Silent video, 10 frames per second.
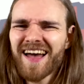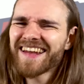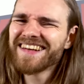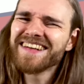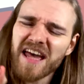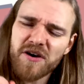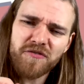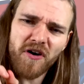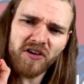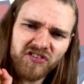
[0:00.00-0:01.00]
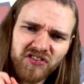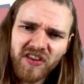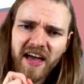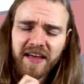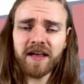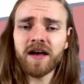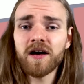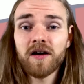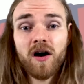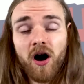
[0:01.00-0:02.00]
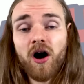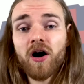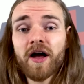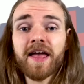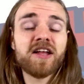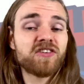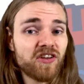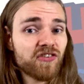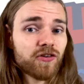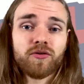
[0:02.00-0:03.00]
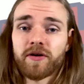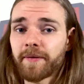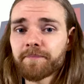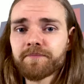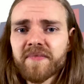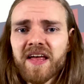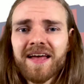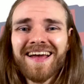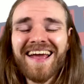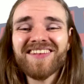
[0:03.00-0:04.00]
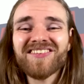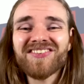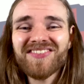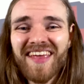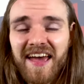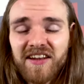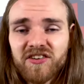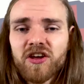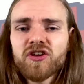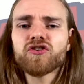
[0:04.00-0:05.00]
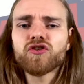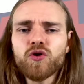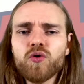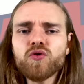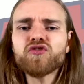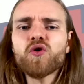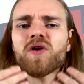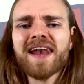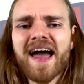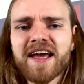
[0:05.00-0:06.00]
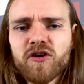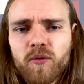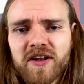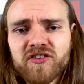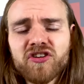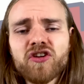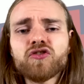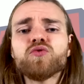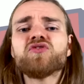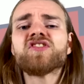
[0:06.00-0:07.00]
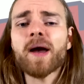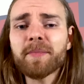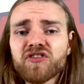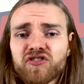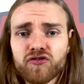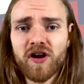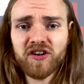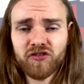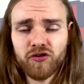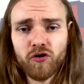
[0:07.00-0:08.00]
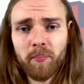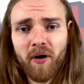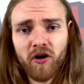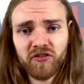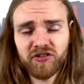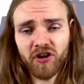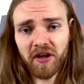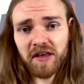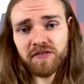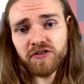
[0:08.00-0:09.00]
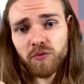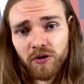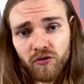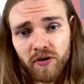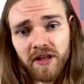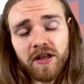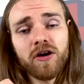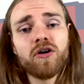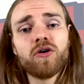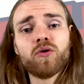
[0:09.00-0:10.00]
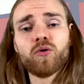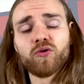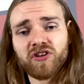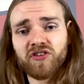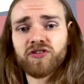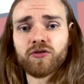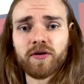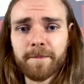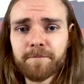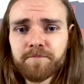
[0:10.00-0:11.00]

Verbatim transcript: Never say, I disagree. Instead, use your language to demonstrate to your partner if you agree or disagree.